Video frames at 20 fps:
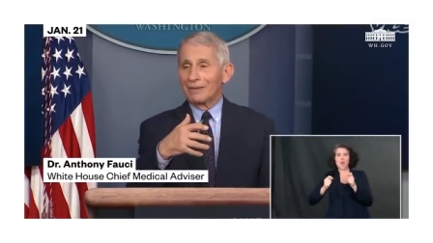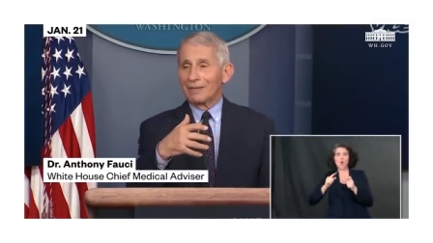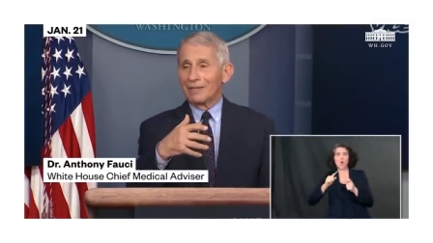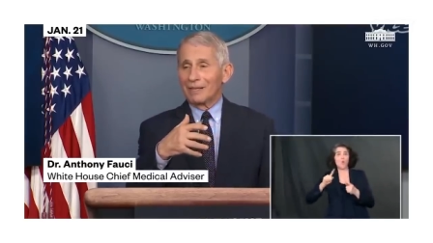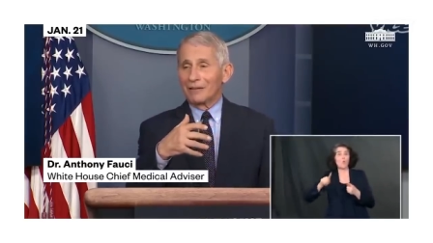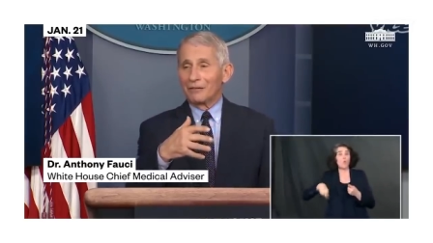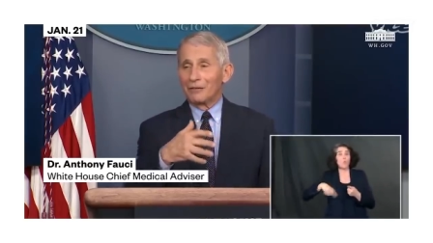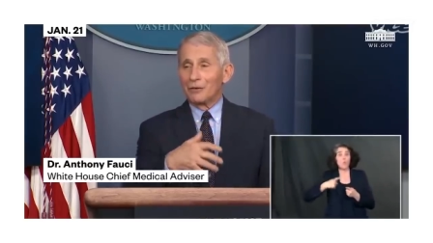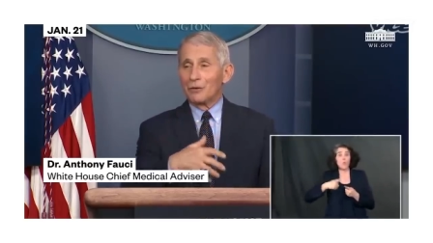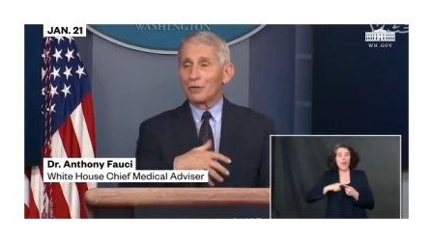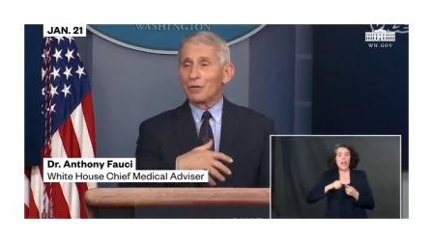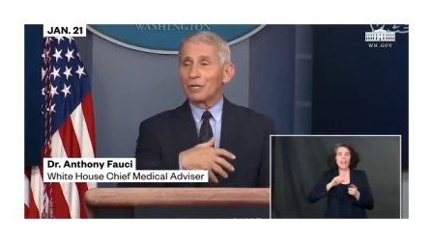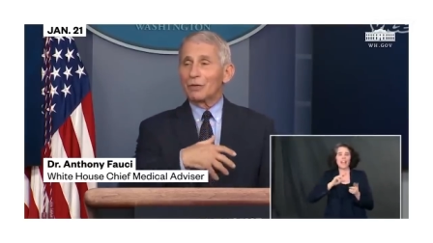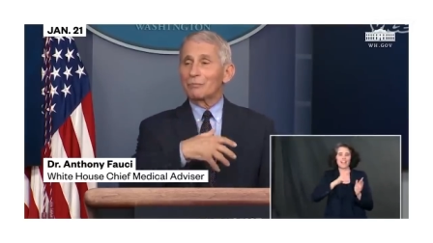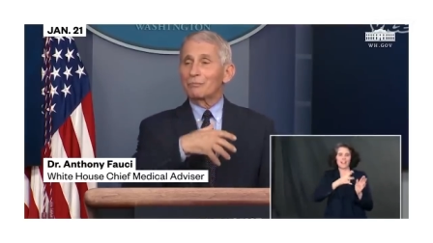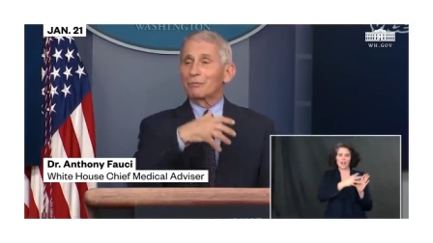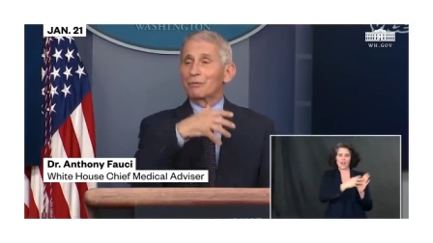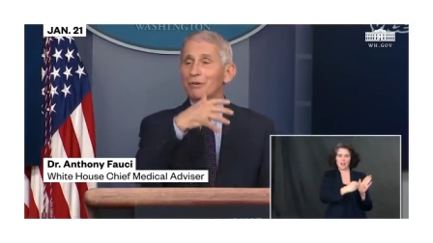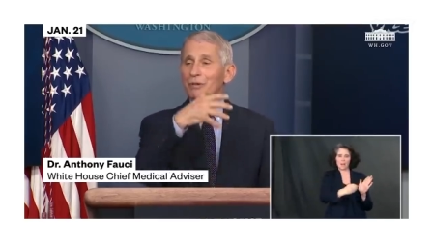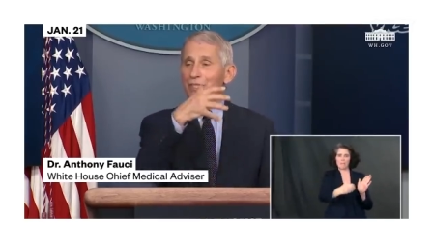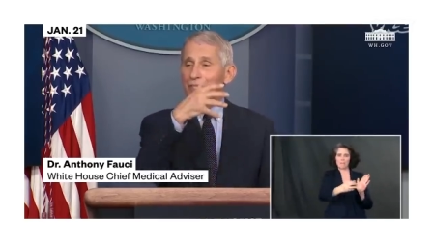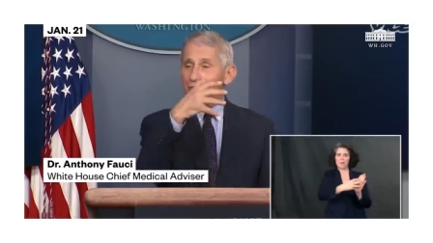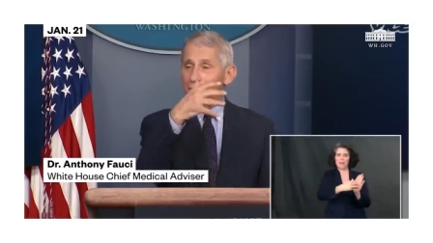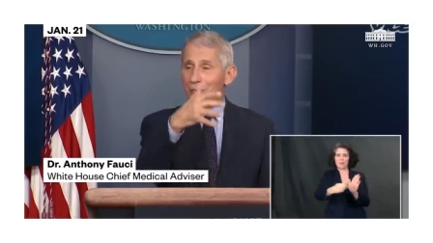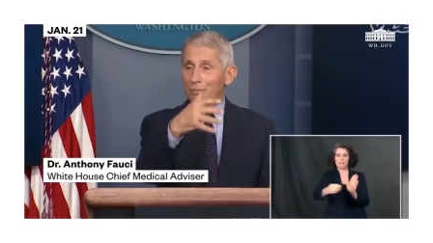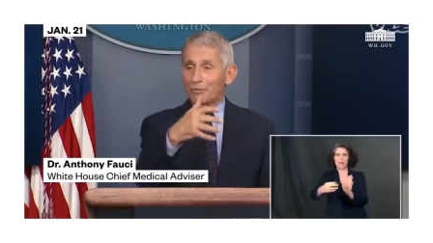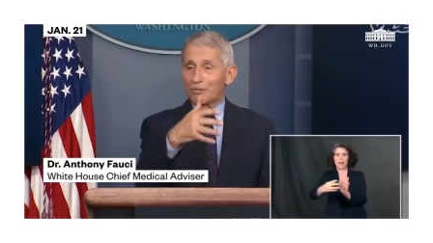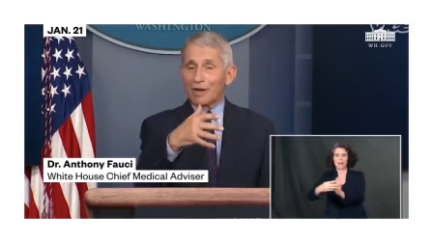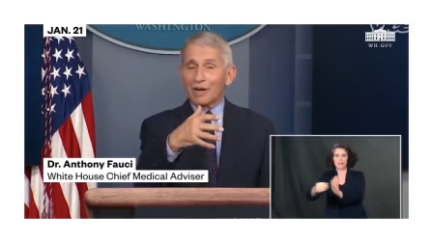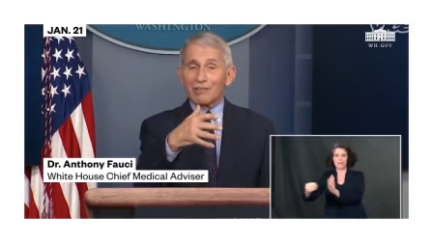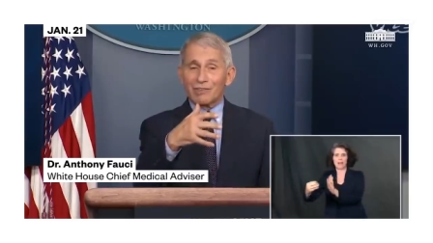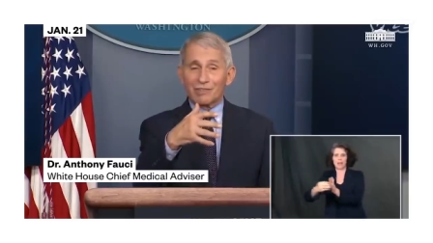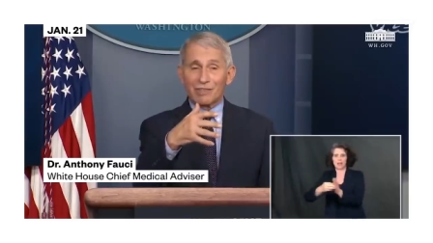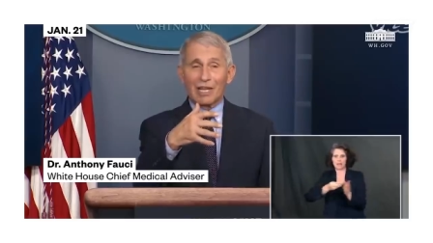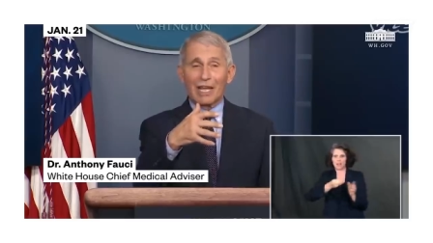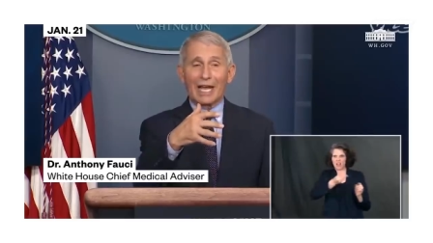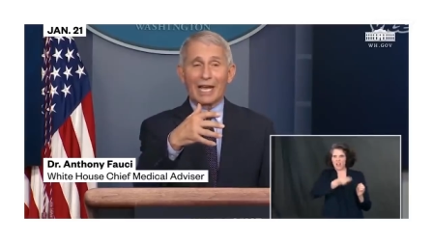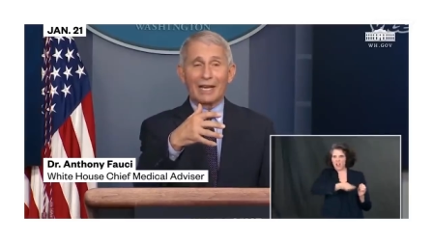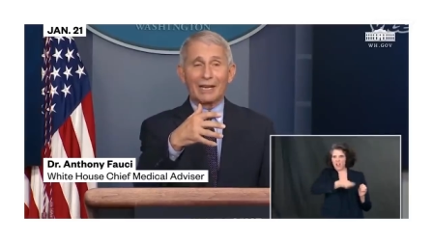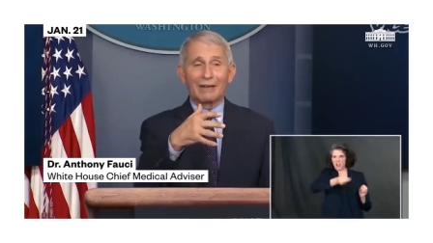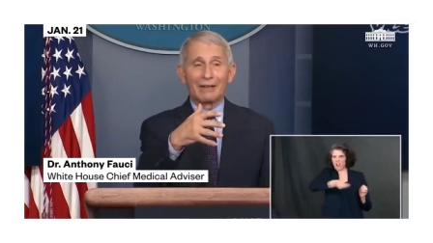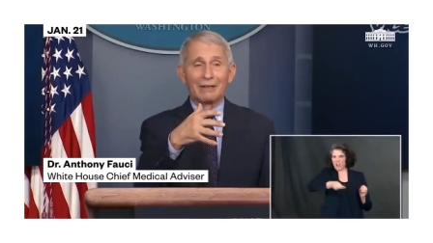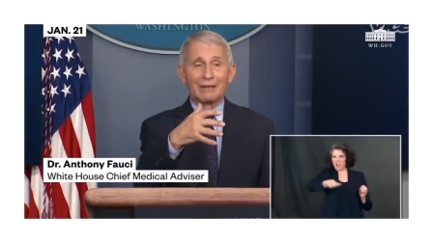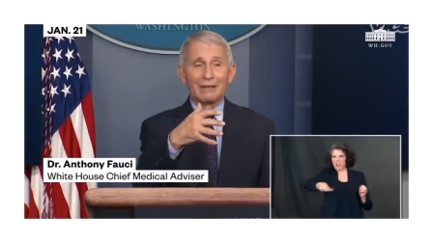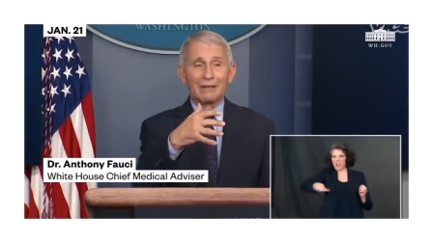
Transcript: And if you can suppress that